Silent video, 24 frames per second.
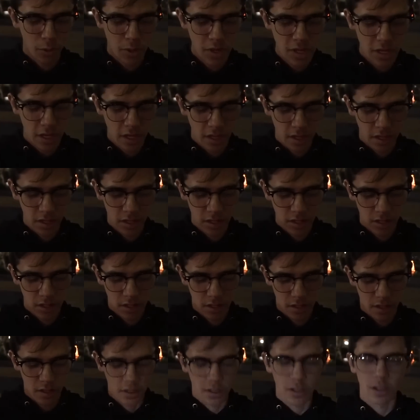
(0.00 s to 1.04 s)
weekend
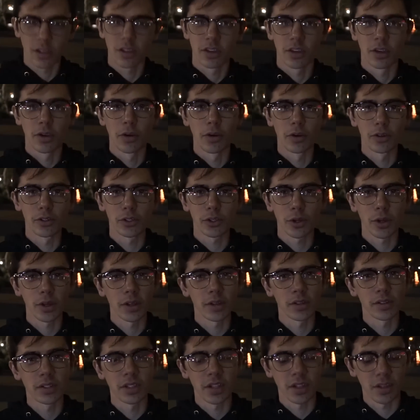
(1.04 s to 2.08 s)
here on
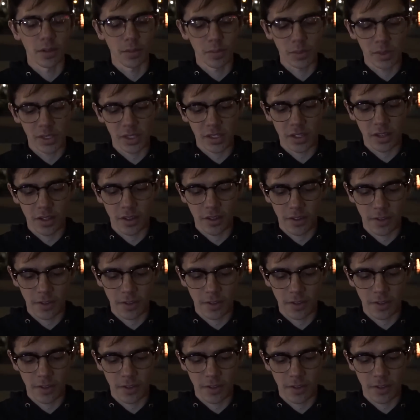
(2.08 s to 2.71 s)
Trainer Tips.